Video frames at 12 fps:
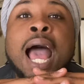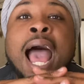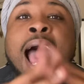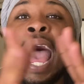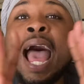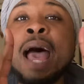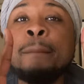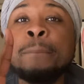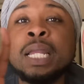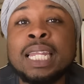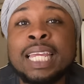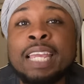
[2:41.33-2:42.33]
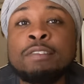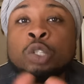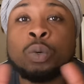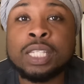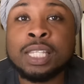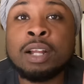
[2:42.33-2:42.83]
I believe
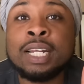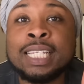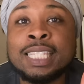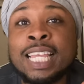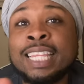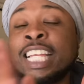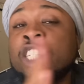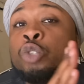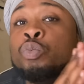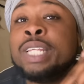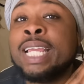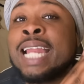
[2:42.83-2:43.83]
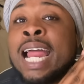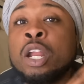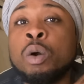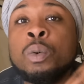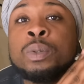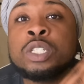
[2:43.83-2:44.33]
to a certain extent that you did not
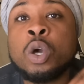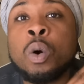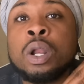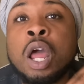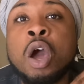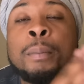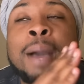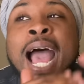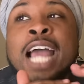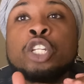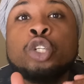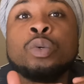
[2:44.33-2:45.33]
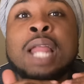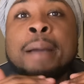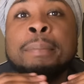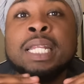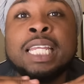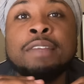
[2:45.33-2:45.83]
know what was going on, but I do
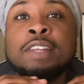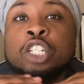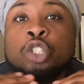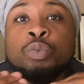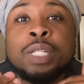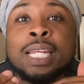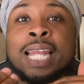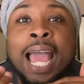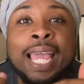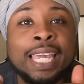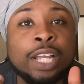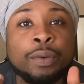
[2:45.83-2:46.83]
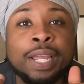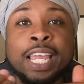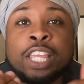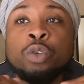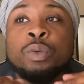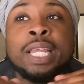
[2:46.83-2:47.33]
not believe that you did not hear it
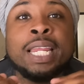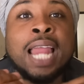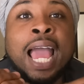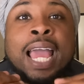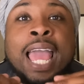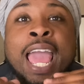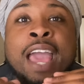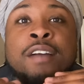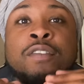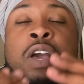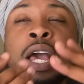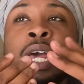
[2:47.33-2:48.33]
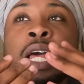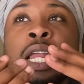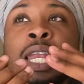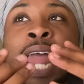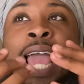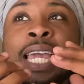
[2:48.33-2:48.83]
and you did not have,
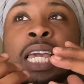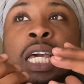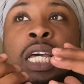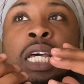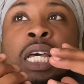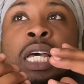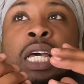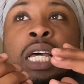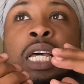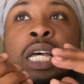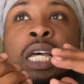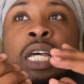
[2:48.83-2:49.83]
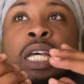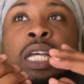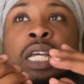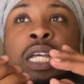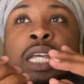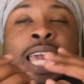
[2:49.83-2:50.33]
like,
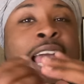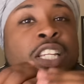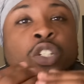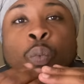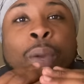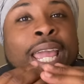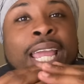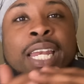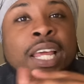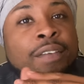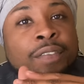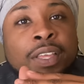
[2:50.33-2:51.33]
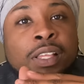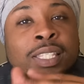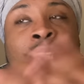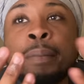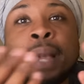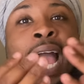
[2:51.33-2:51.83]
catch wind of it
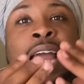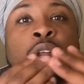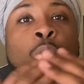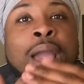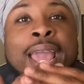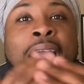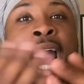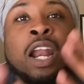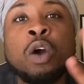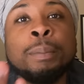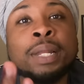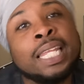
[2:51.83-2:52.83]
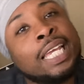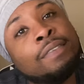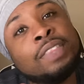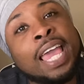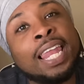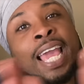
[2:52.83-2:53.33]
some kind of way. I don't
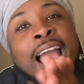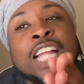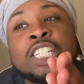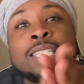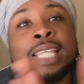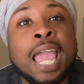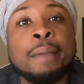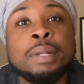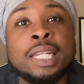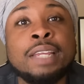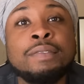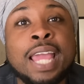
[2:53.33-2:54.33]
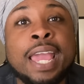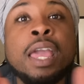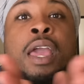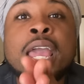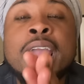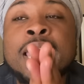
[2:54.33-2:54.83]
believe that. Like, I just can't believe that.
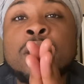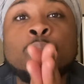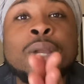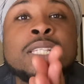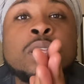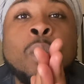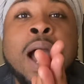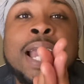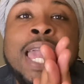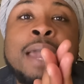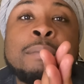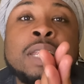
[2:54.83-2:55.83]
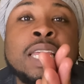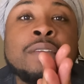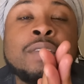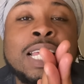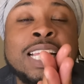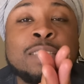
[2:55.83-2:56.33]
And the reason why I can't
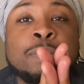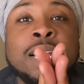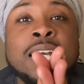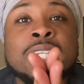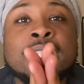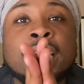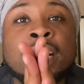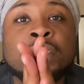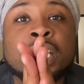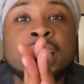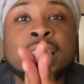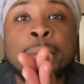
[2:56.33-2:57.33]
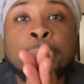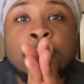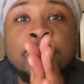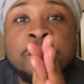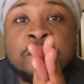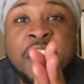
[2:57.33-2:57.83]
believe it is because of the
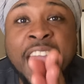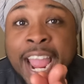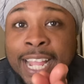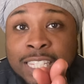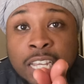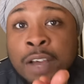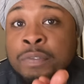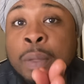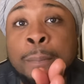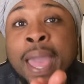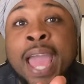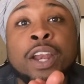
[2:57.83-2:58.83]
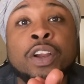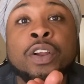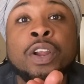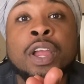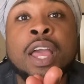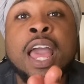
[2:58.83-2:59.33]
simple fact of the
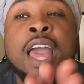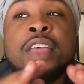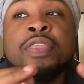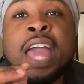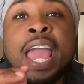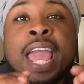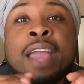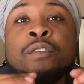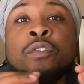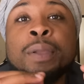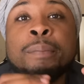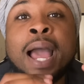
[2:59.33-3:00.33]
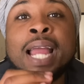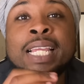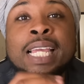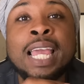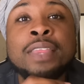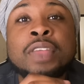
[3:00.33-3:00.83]
matter that everybody
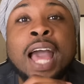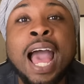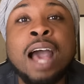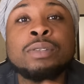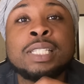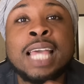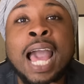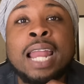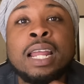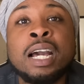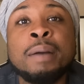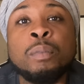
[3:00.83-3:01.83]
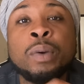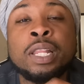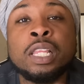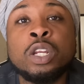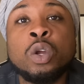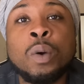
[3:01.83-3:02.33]
in the house got up when
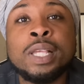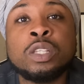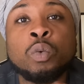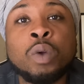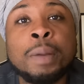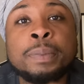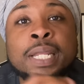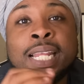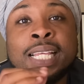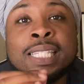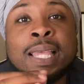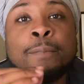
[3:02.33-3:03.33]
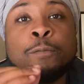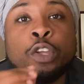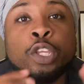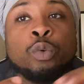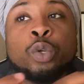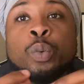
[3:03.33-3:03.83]
the noise erupted except for you.